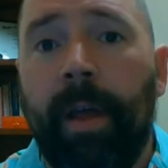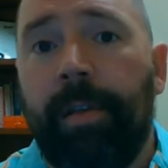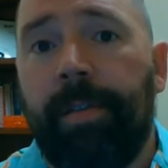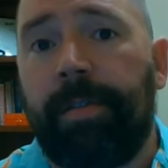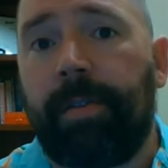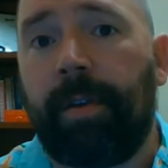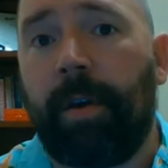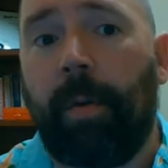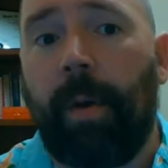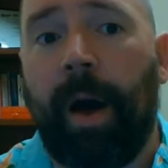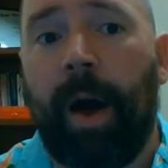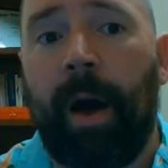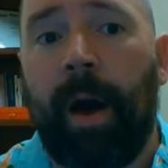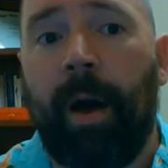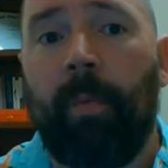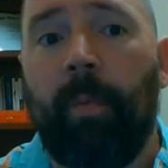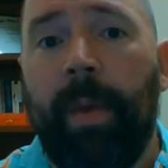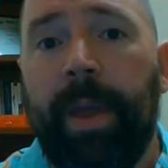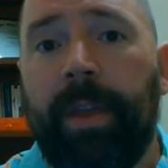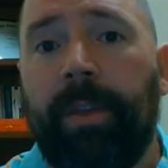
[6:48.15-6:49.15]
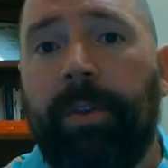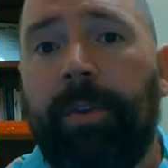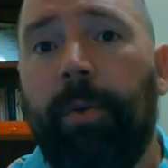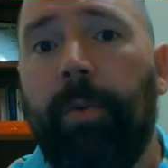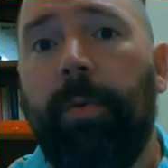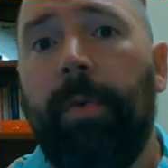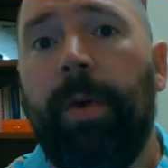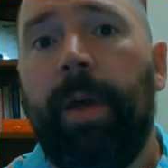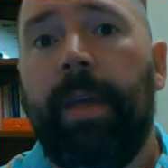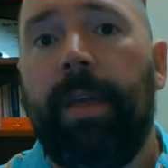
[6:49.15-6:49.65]
So week
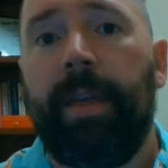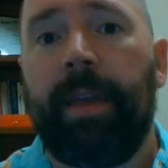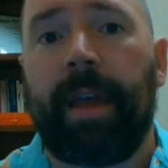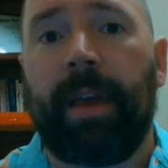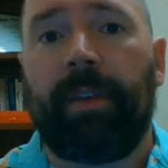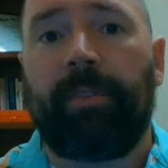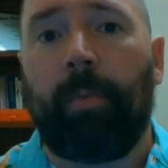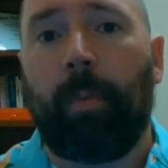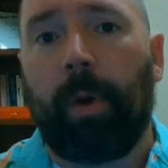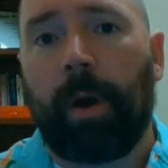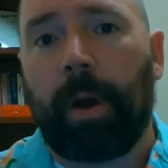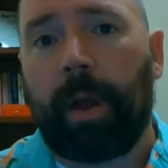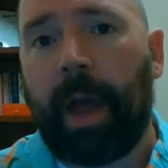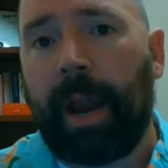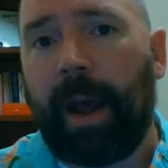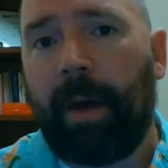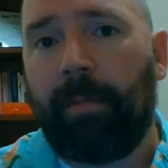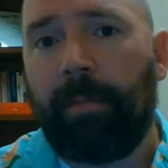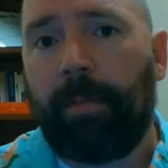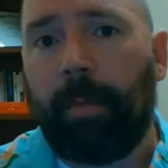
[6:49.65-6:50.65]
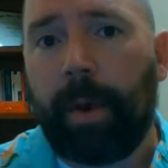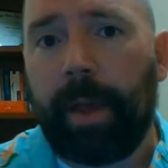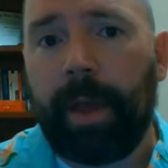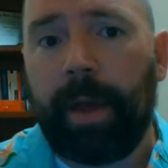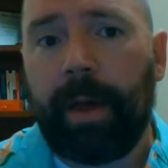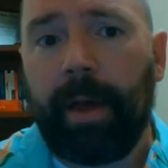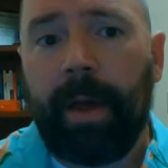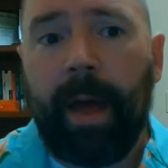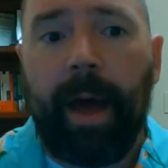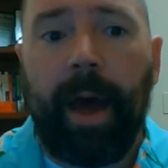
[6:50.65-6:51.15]
2, you got your work cut out for you.